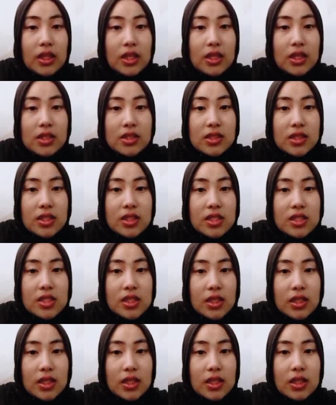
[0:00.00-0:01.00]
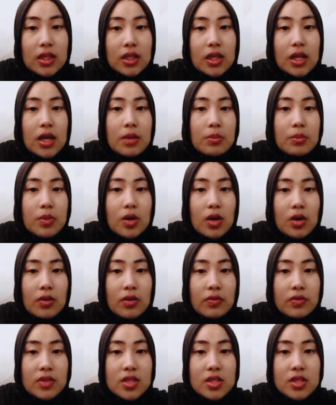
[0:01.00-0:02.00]
increasing number
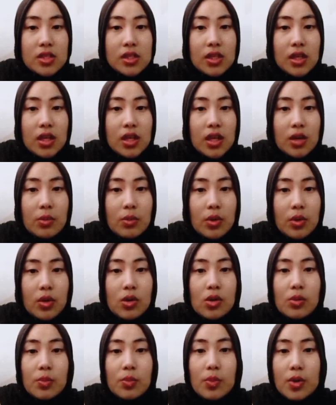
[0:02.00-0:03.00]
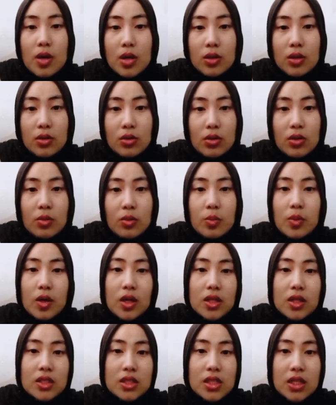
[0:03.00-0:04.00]
of GCM operator
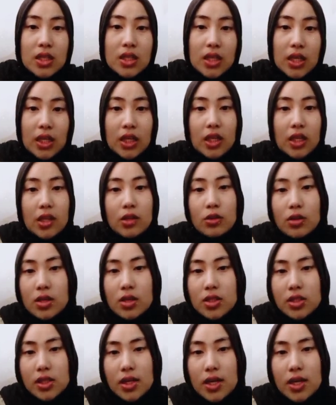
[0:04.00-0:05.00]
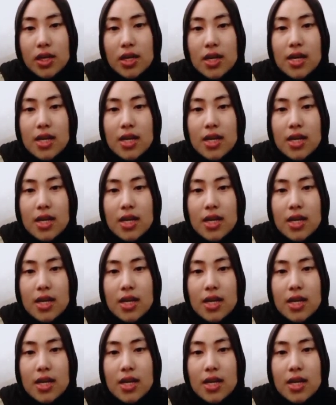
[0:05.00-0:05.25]
operating in Indonesia,